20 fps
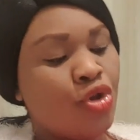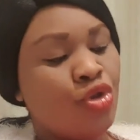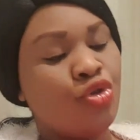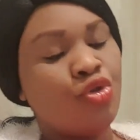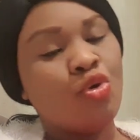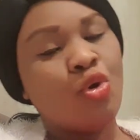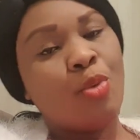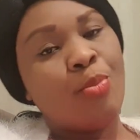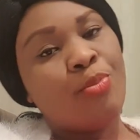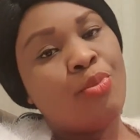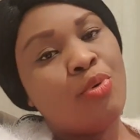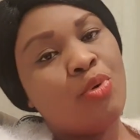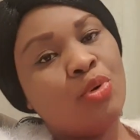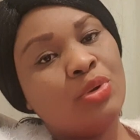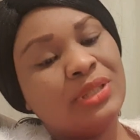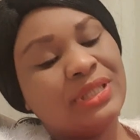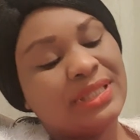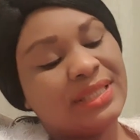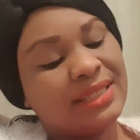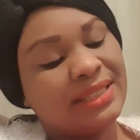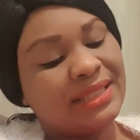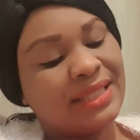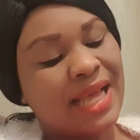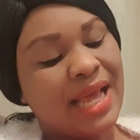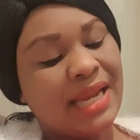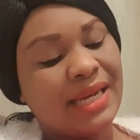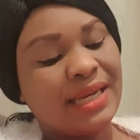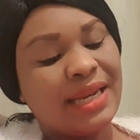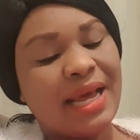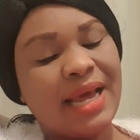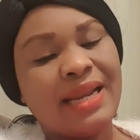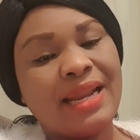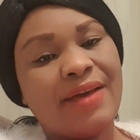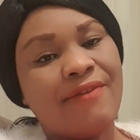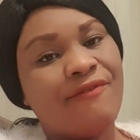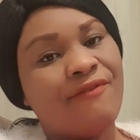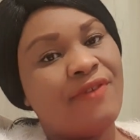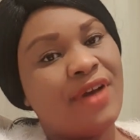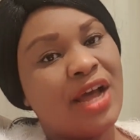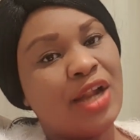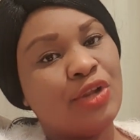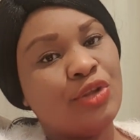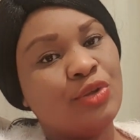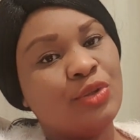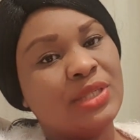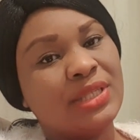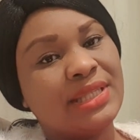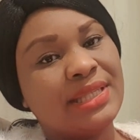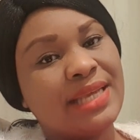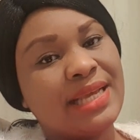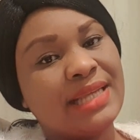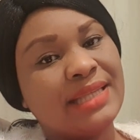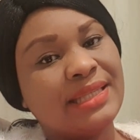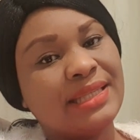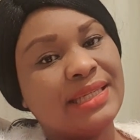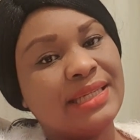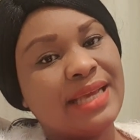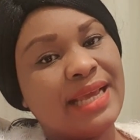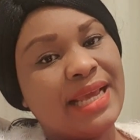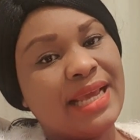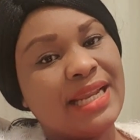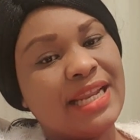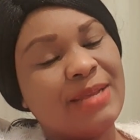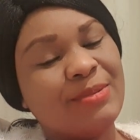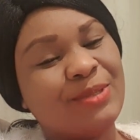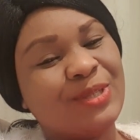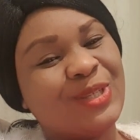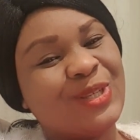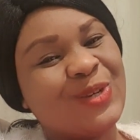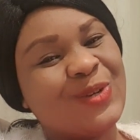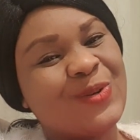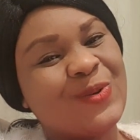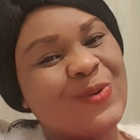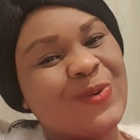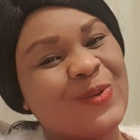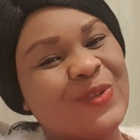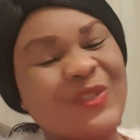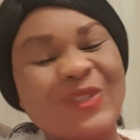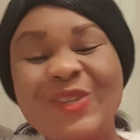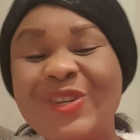you uphold the standard and value set in the NMC code.